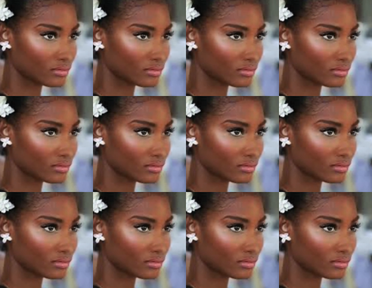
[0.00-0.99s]

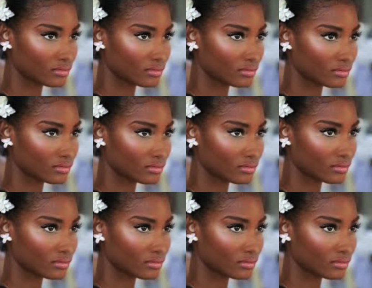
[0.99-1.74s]
Nothing is said.